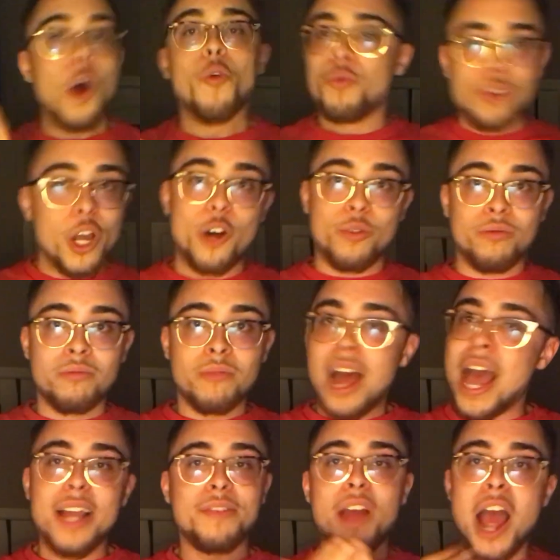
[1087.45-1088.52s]
don't know.
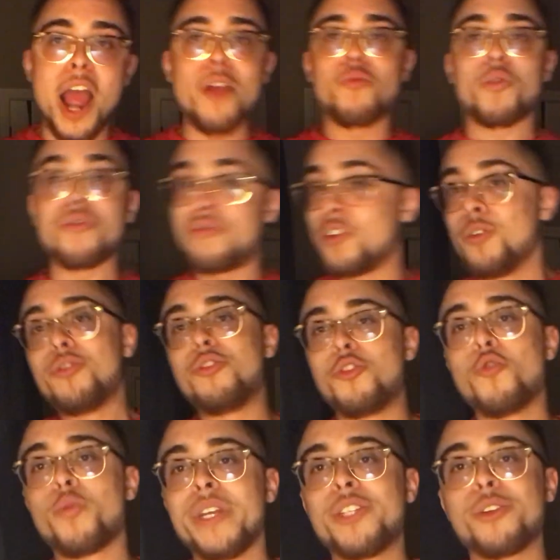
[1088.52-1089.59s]
I refuse to
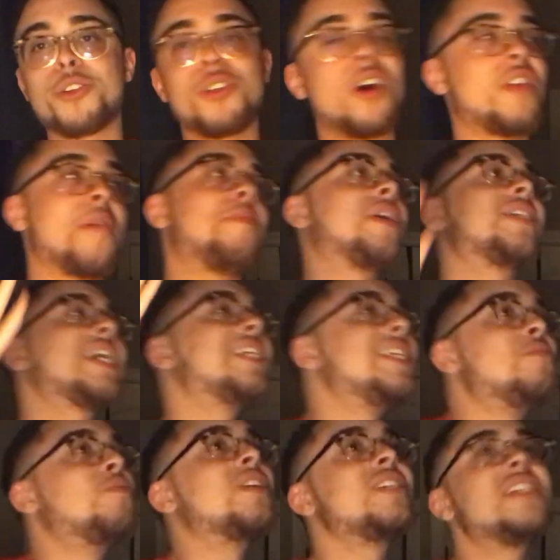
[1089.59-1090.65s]
do research on that because I
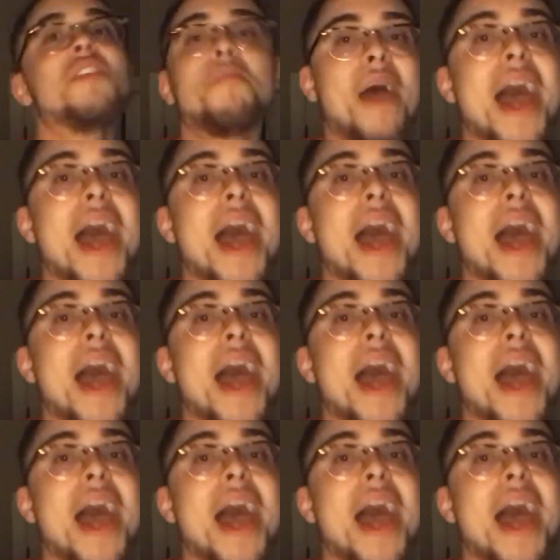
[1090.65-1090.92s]
didn't want to see the